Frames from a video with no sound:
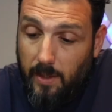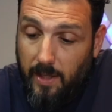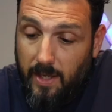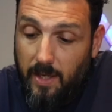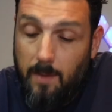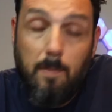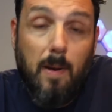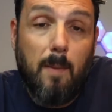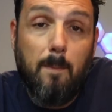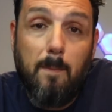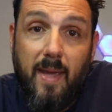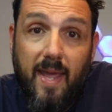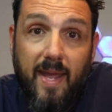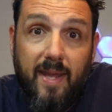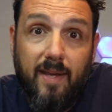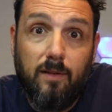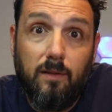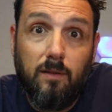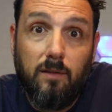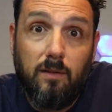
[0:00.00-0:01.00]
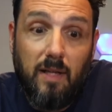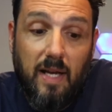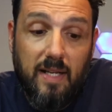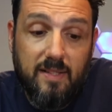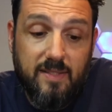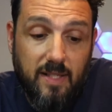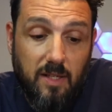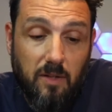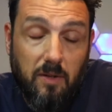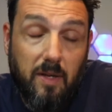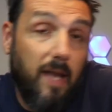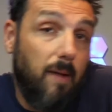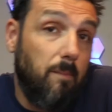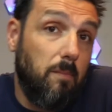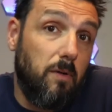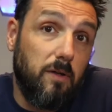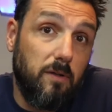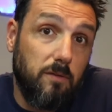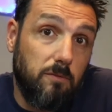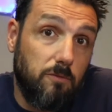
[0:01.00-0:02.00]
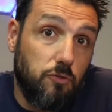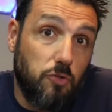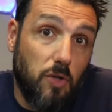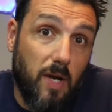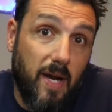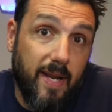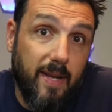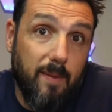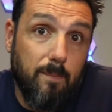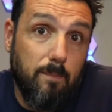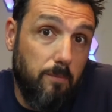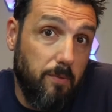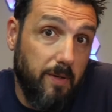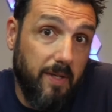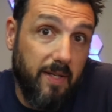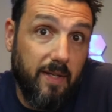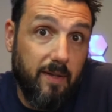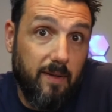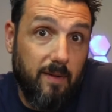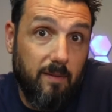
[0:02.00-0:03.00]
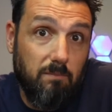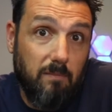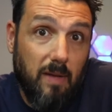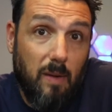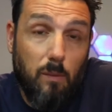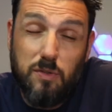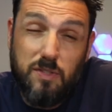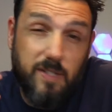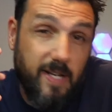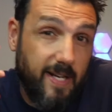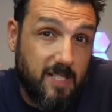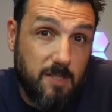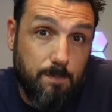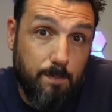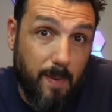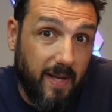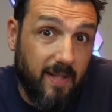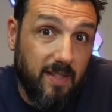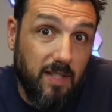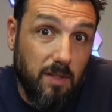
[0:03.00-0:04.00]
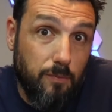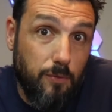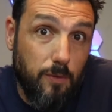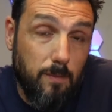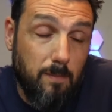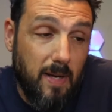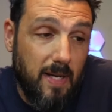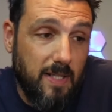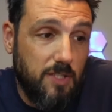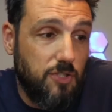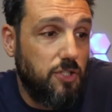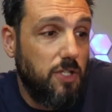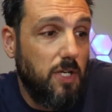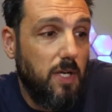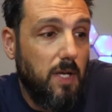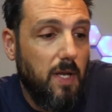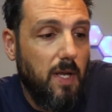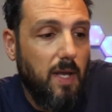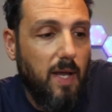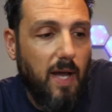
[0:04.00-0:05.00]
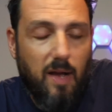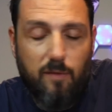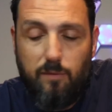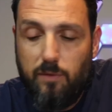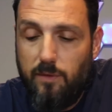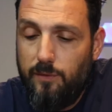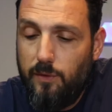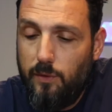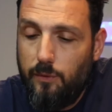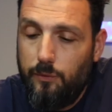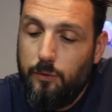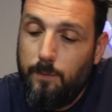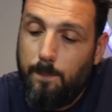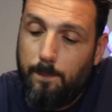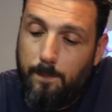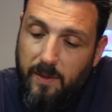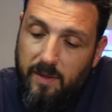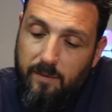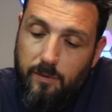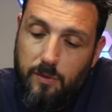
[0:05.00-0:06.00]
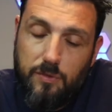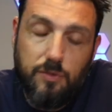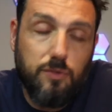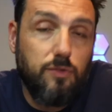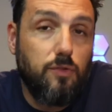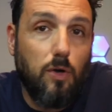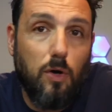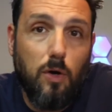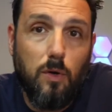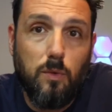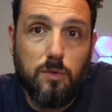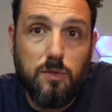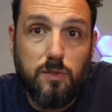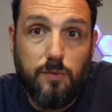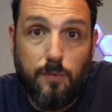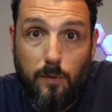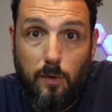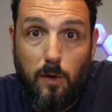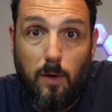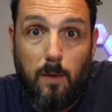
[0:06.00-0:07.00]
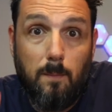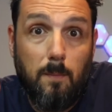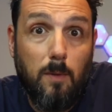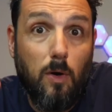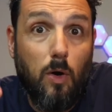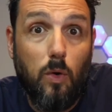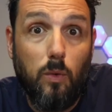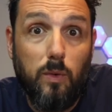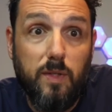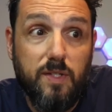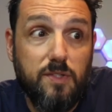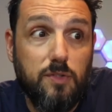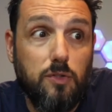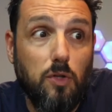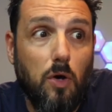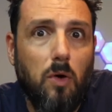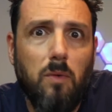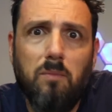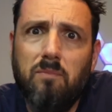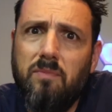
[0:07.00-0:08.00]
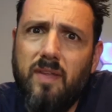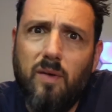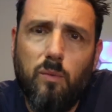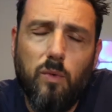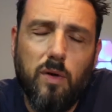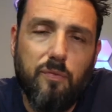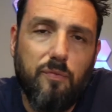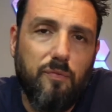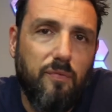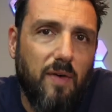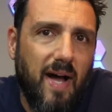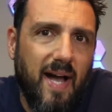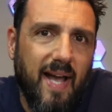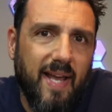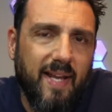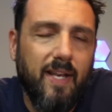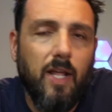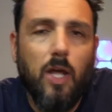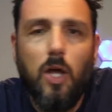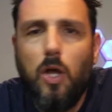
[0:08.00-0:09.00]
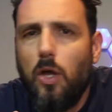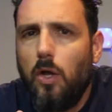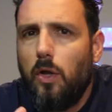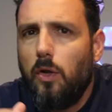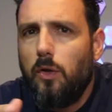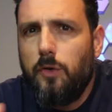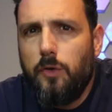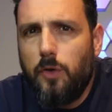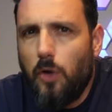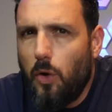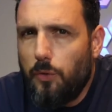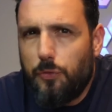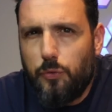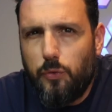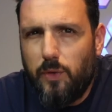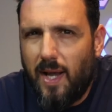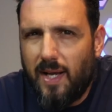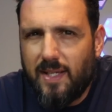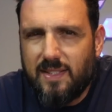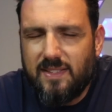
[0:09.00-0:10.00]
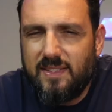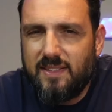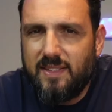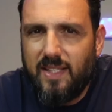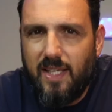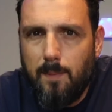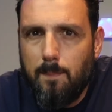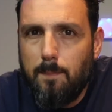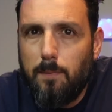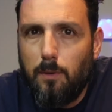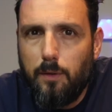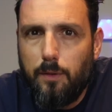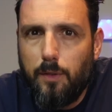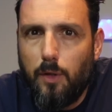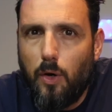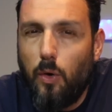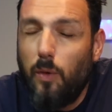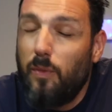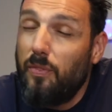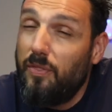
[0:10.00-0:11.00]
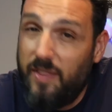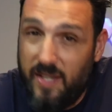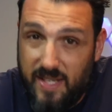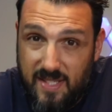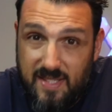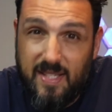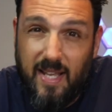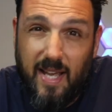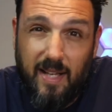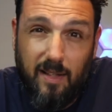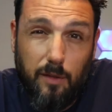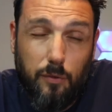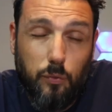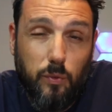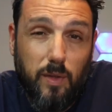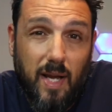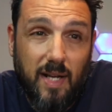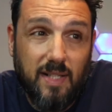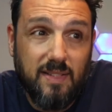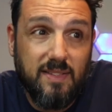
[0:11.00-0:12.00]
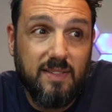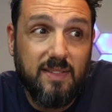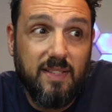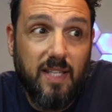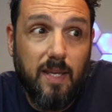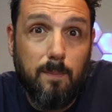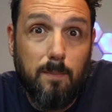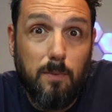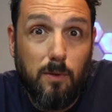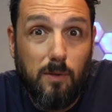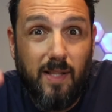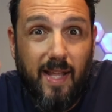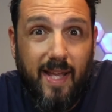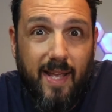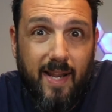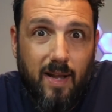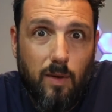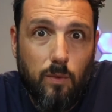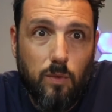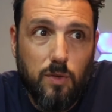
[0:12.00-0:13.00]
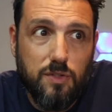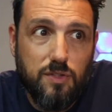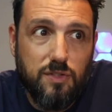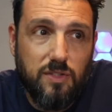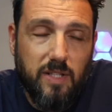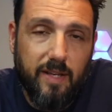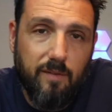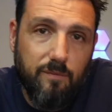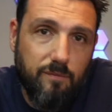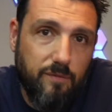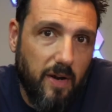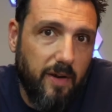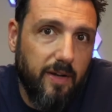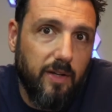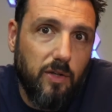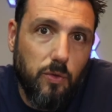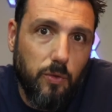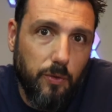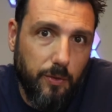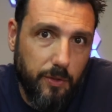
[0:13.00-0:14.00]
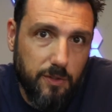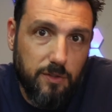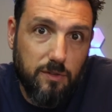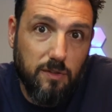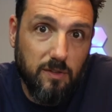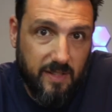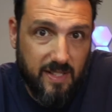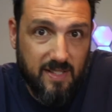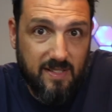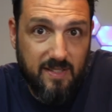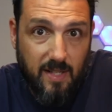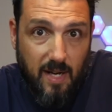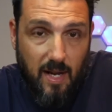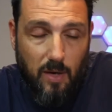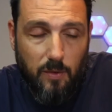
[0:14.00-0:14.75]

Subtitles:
in my mail, I said, okay, I'm gonna try and bring it. I wasn't expecting for much. I've reviewed previous drones from Holy Stone. They were fine. No three-axis gimbal though. This had a three-axis gimbal and I was like very curious to test it